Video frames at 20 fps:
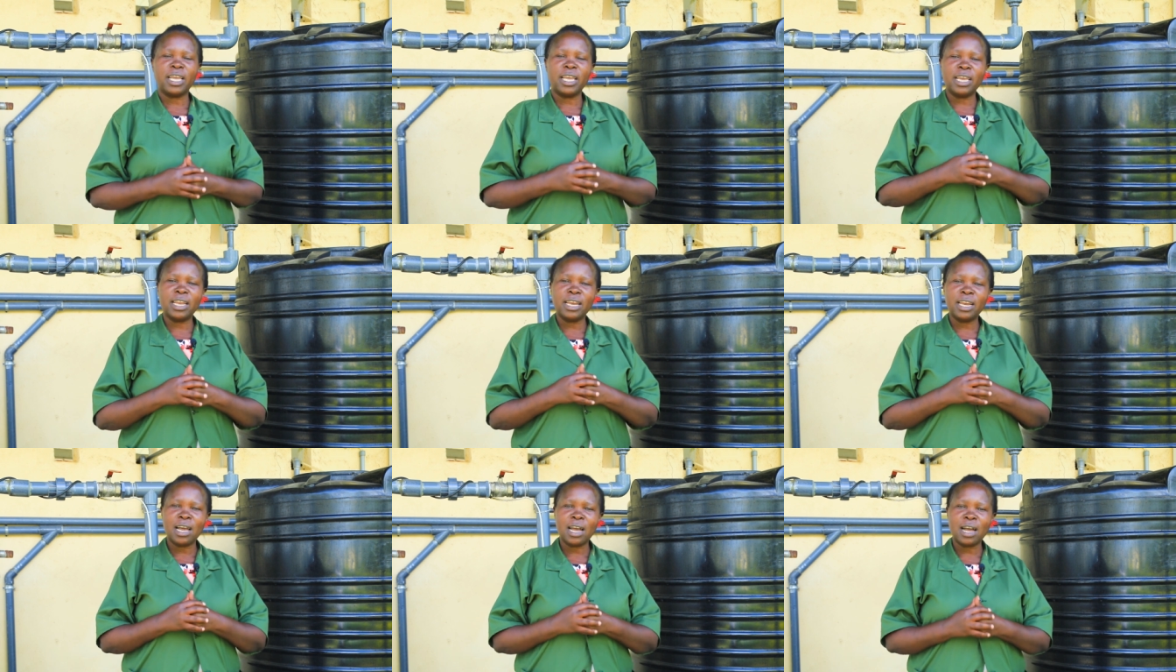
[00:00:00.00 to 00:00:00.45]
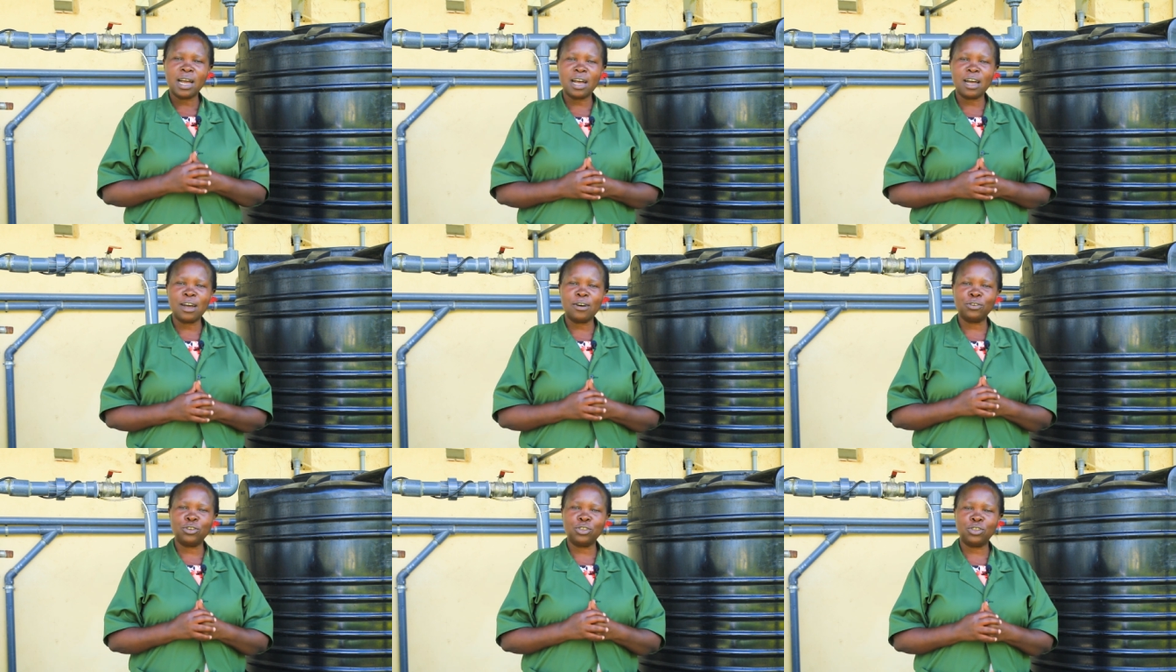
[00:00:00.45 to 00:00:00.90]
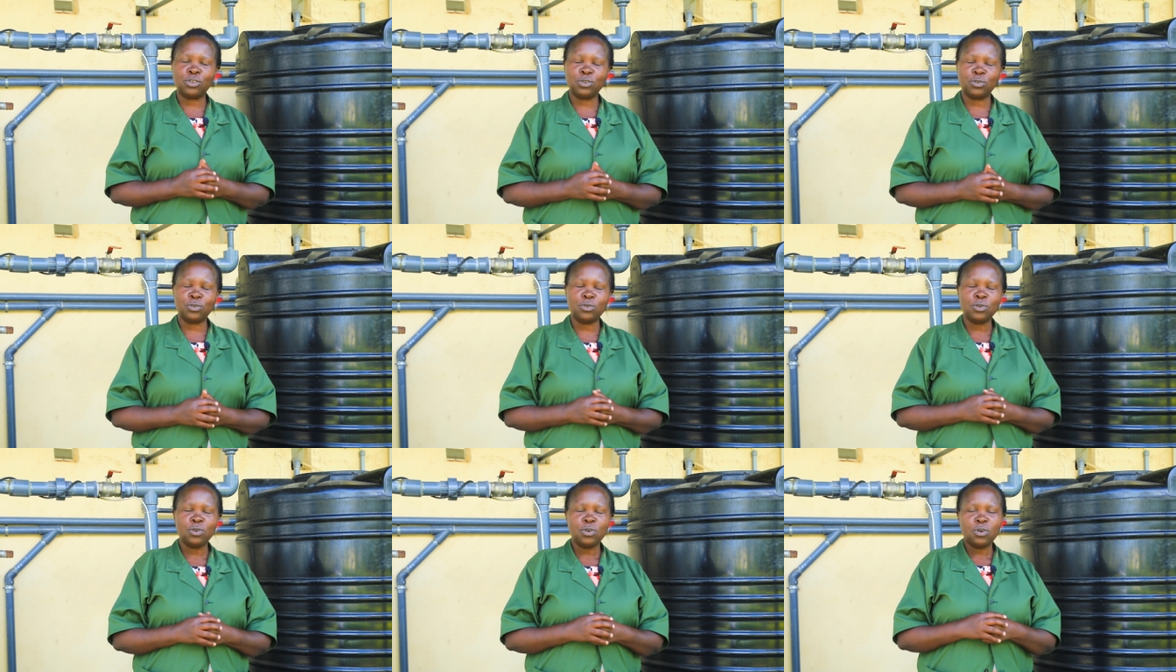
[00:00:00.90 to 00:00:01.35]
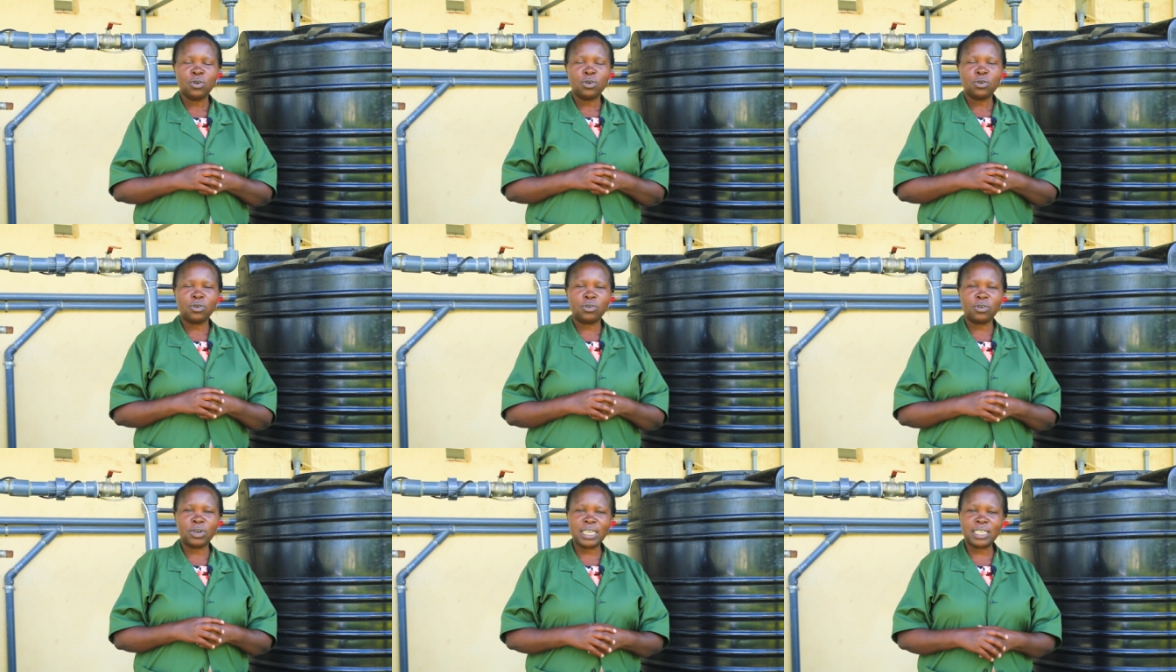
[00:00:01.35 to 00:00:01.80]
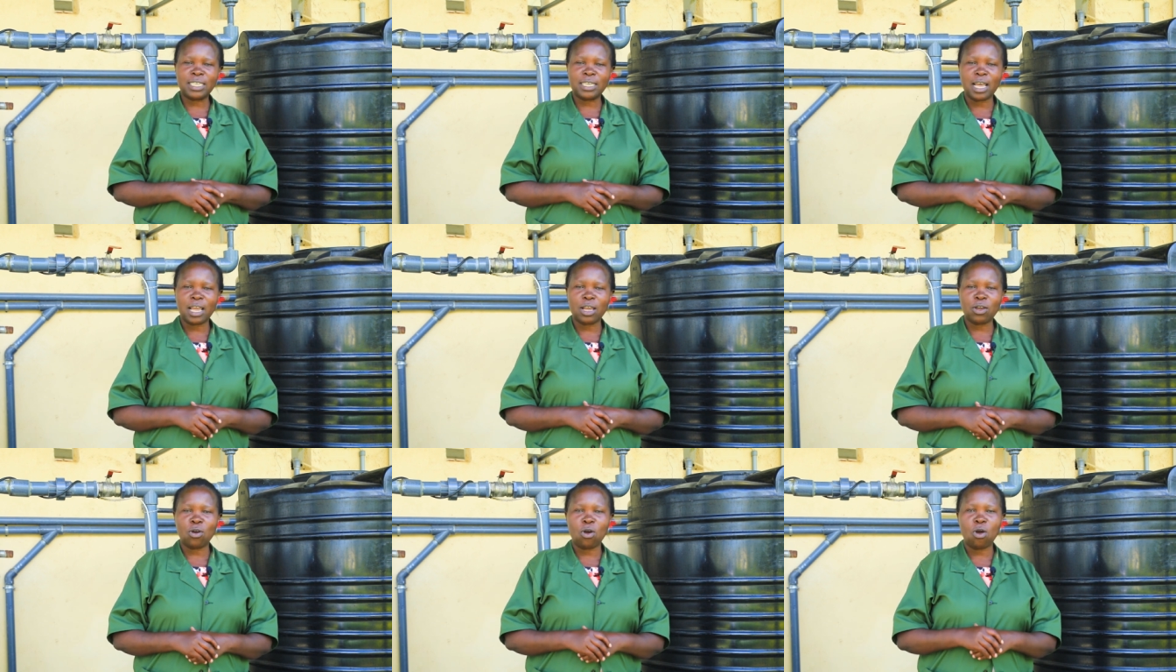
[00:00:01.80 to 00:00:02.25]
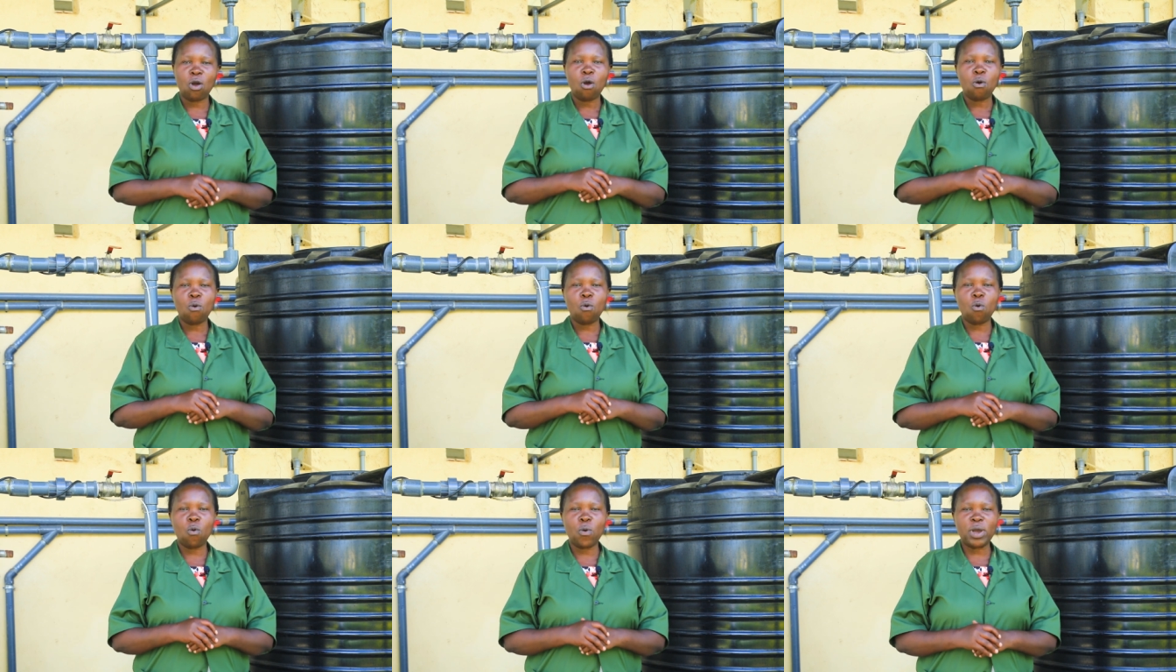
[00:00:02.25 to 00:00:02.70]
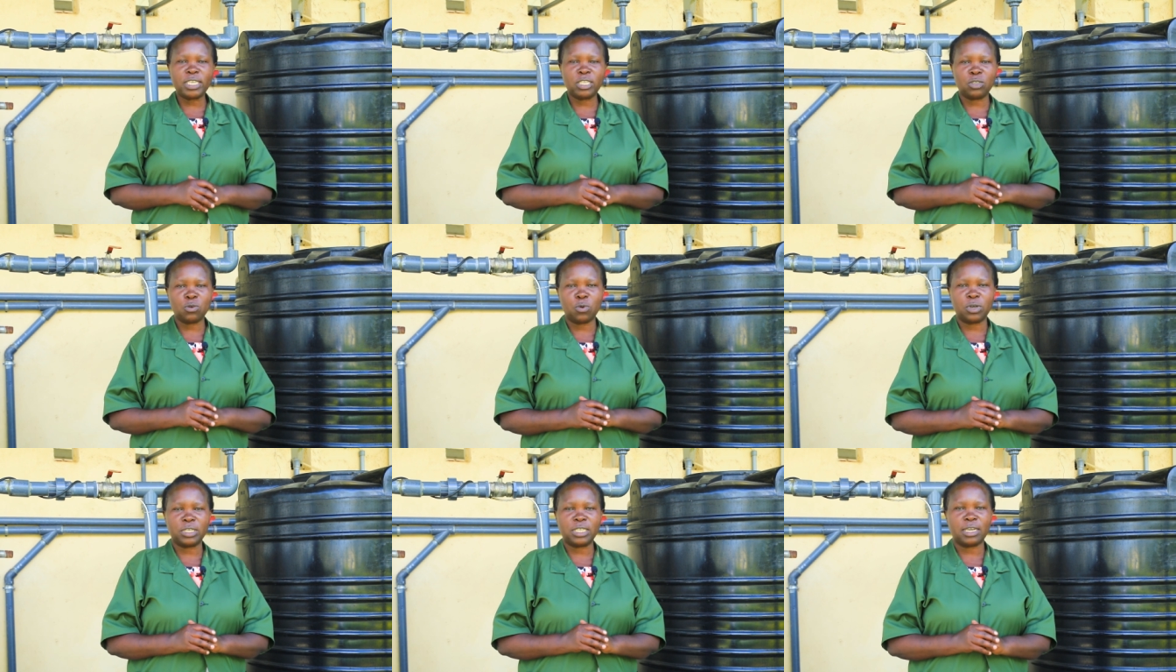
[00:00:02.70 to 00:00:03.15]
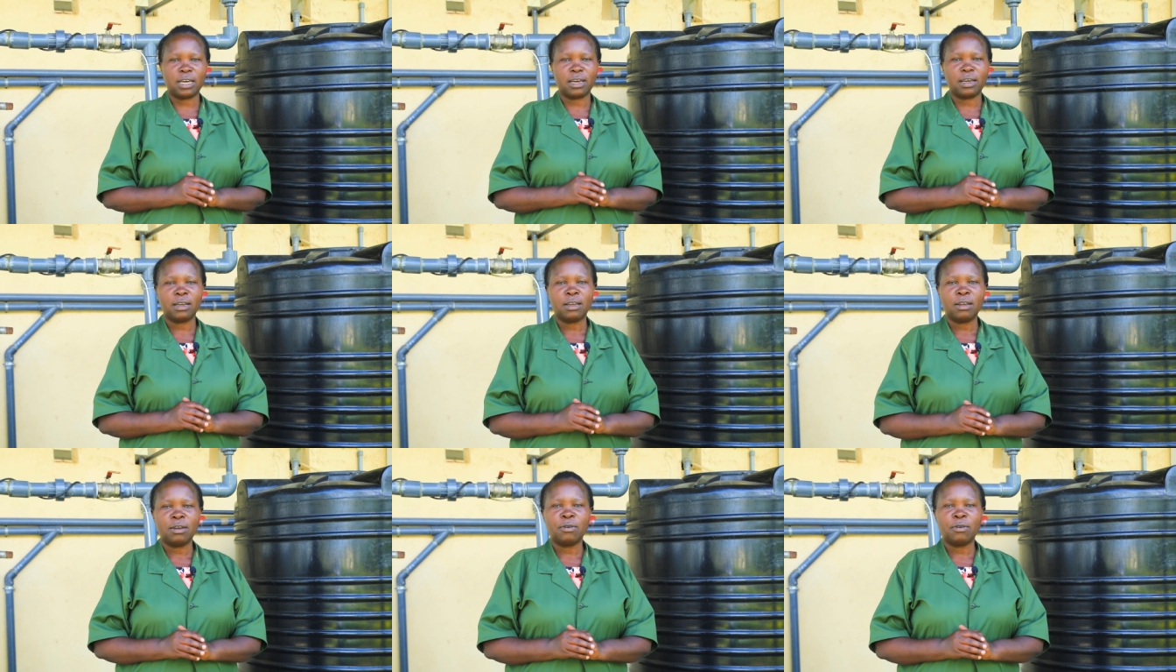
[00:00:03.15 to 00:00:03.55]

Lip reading: in how to recycle wastewater